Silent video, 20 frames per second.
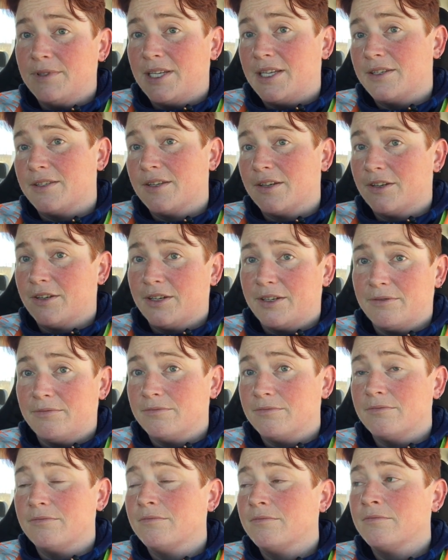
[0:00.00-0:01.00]
eat dinner
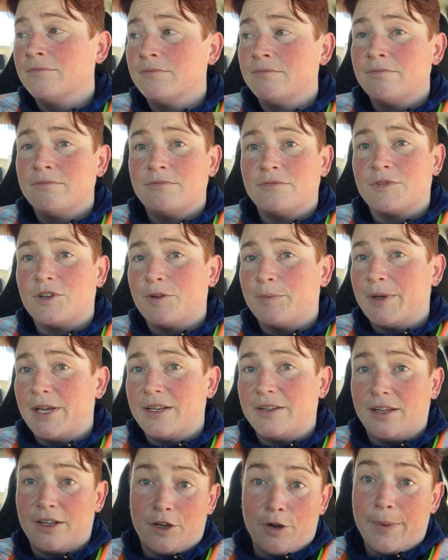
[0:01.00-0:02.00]
and go to
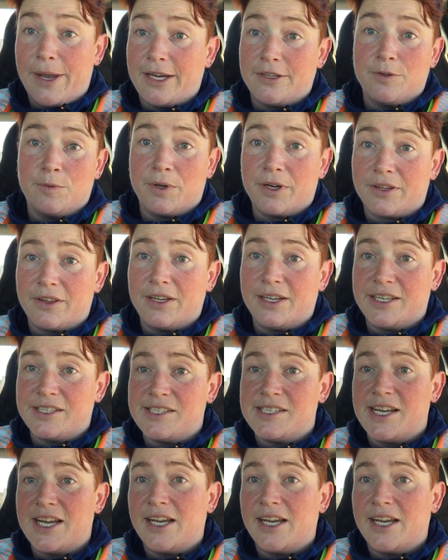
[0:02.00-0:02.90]
bed, and then go back to work the next